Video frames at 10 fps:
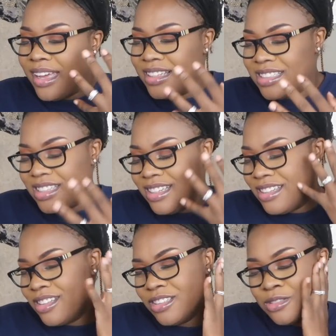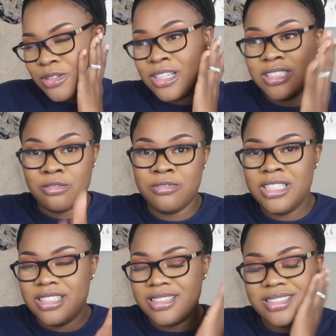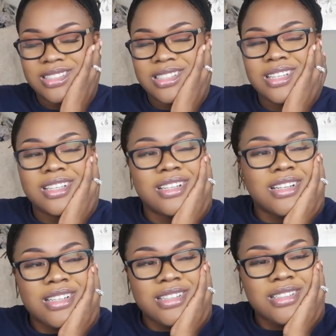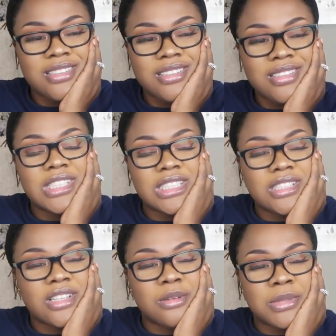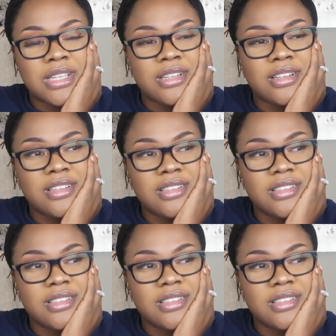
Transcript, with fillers: And to hear those words and read it, it's just like, she's gonna be here.